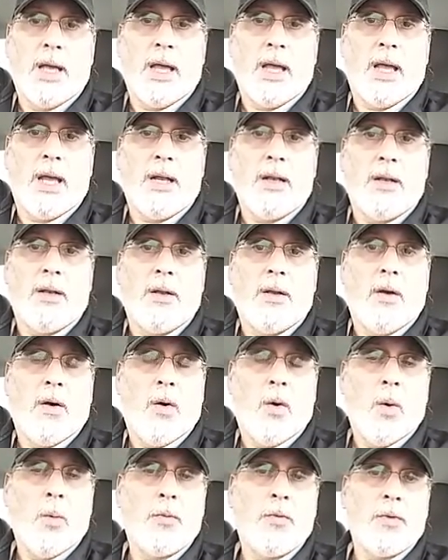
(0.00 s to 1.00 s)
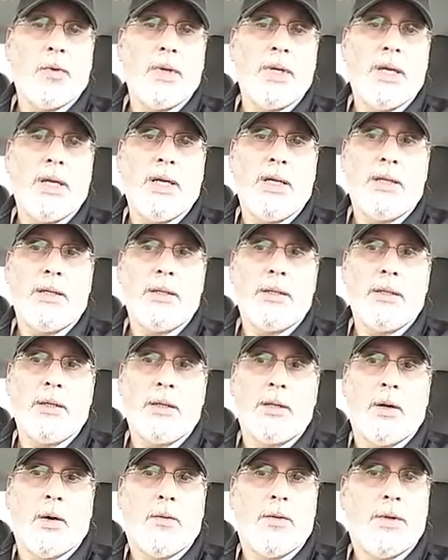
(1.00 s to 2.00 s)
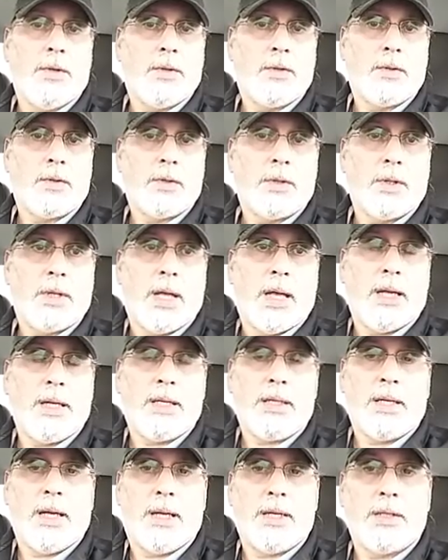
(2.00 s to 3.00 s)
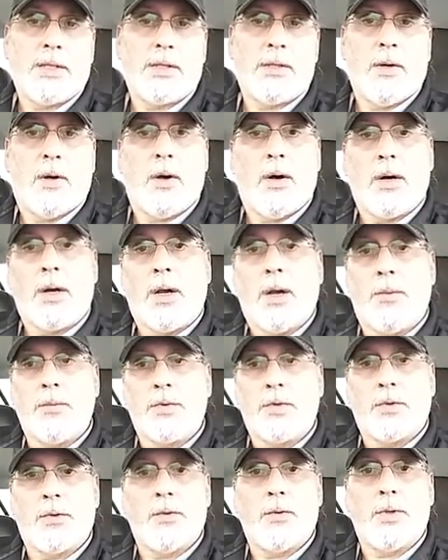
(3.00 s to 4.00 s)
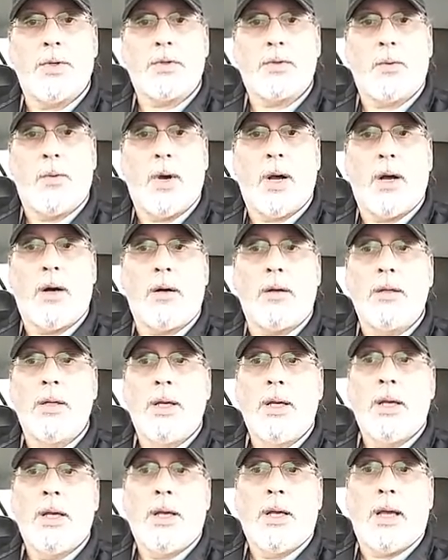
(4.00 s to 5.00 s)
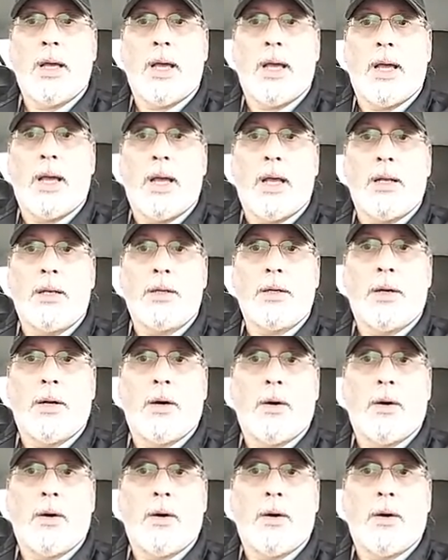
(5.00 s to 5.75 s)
And hopefully, that his dog comes through this well, and